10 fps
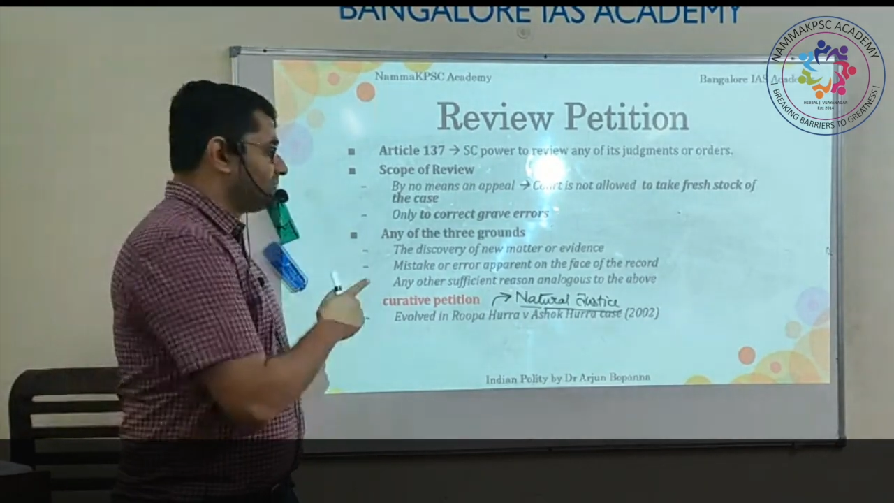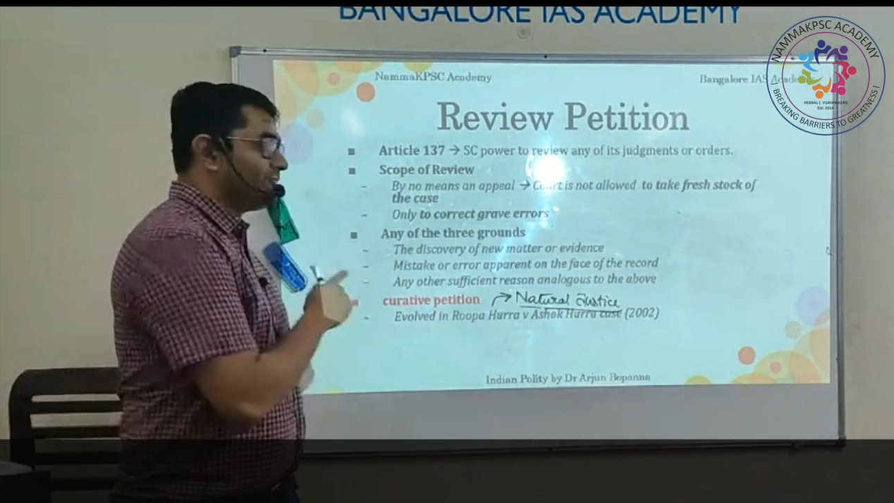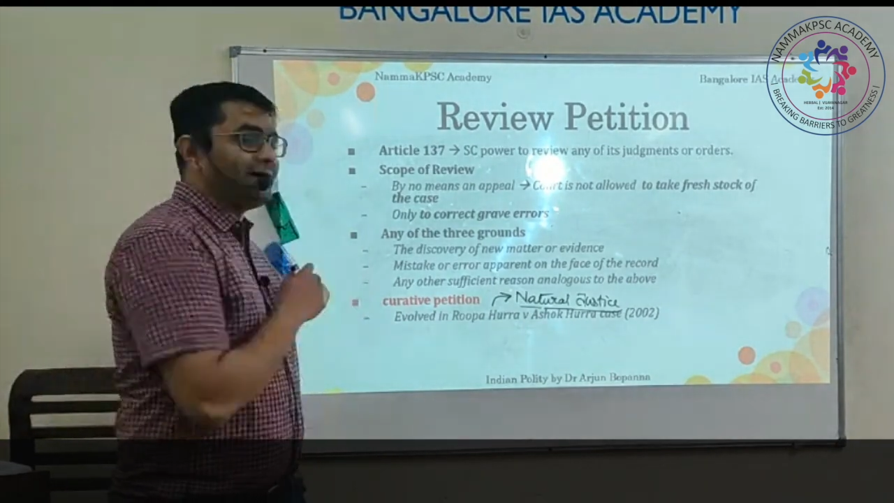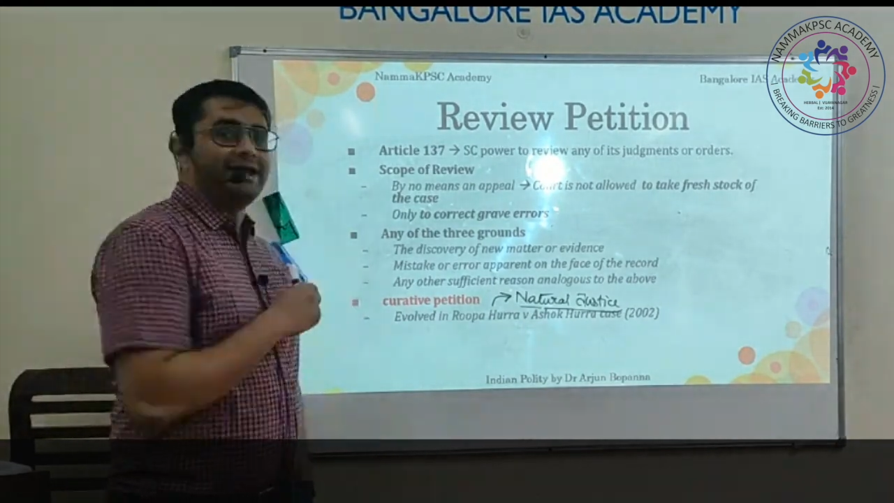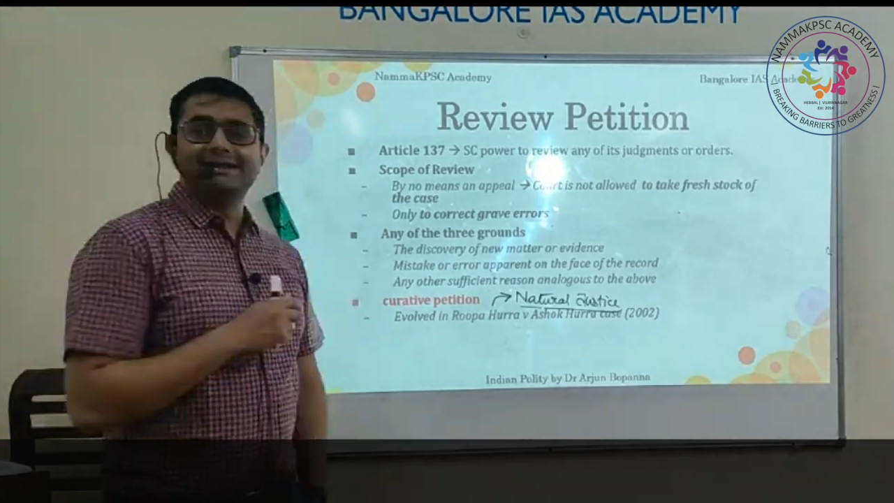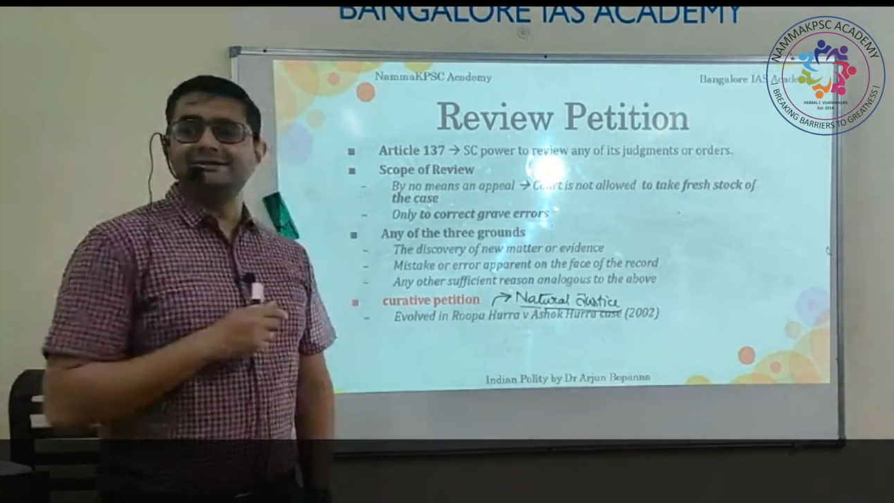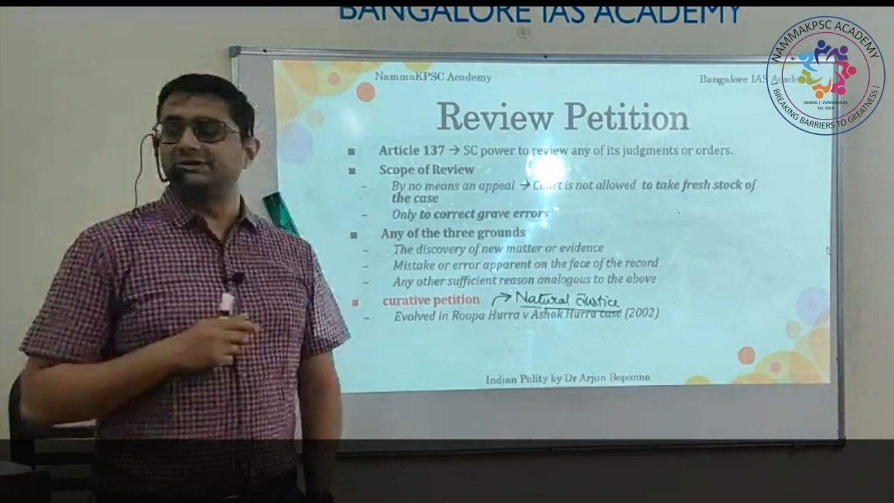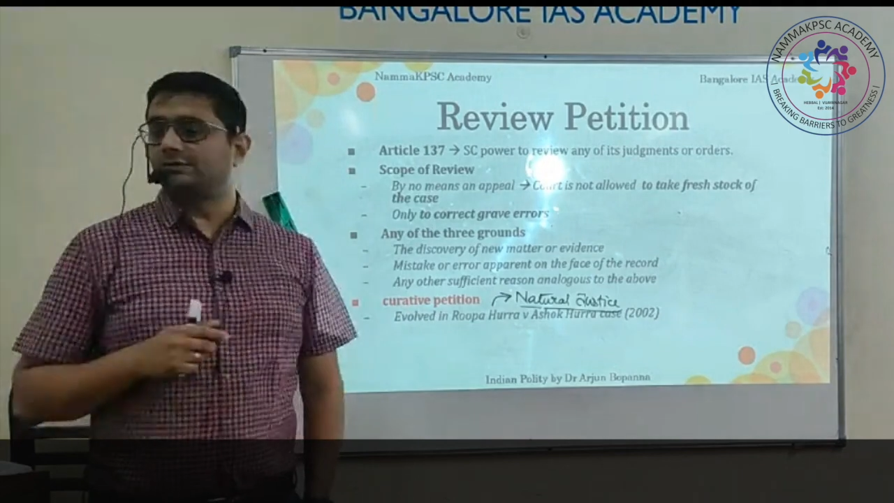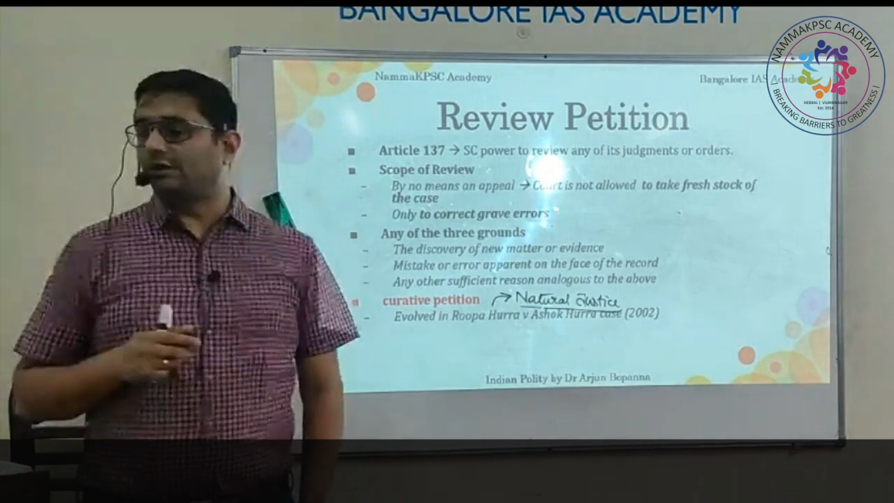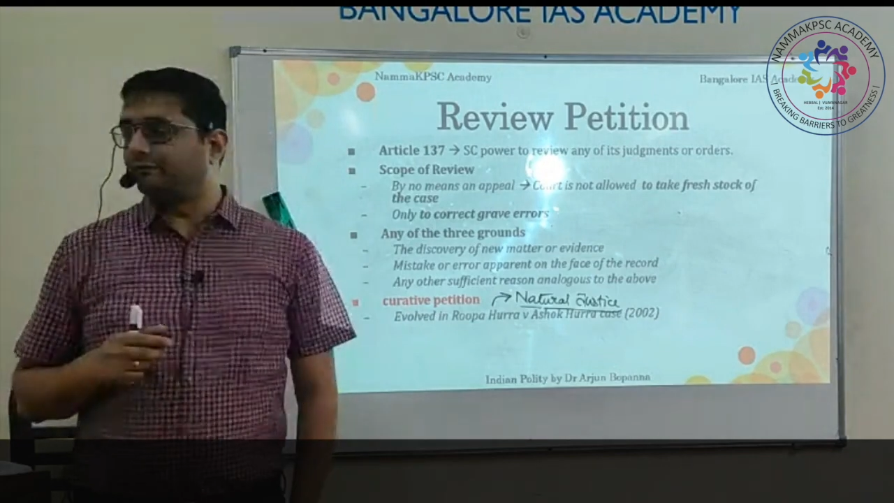
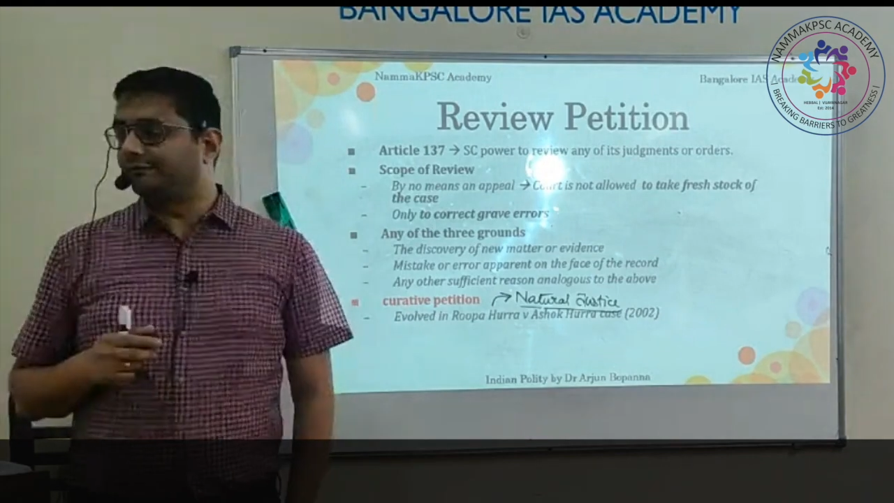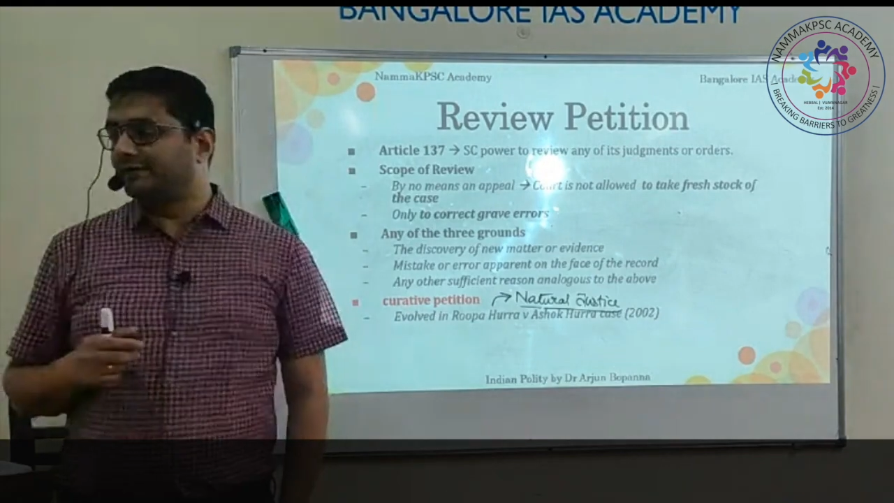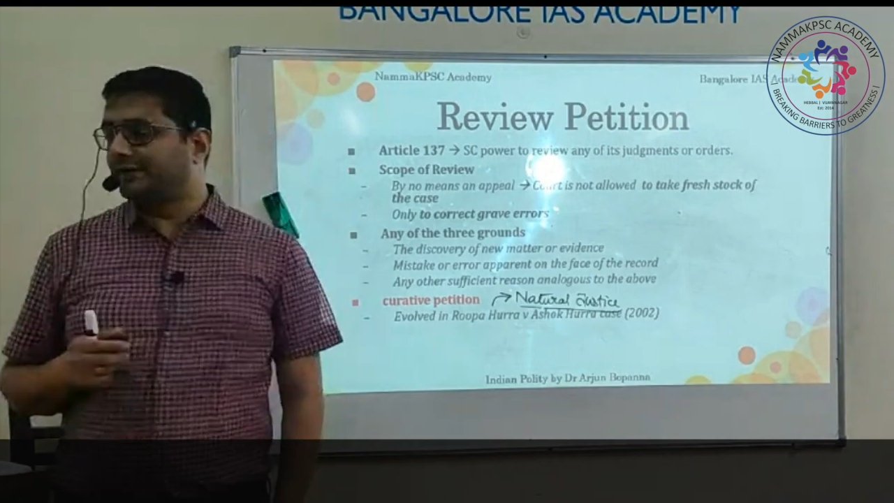violation of